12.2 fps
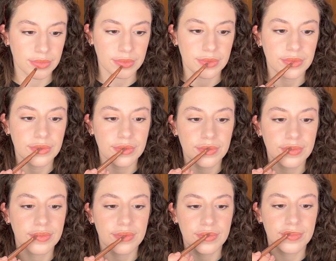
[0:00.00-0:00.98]
and
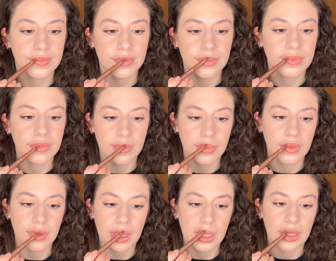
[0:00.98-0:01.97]
it just
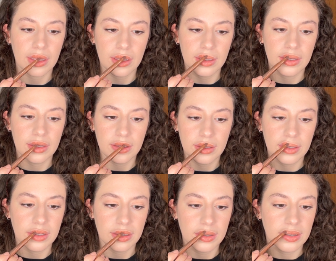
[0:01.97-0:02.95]
makes your lips look
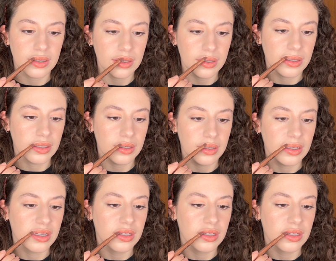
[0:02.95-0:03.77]
plump. It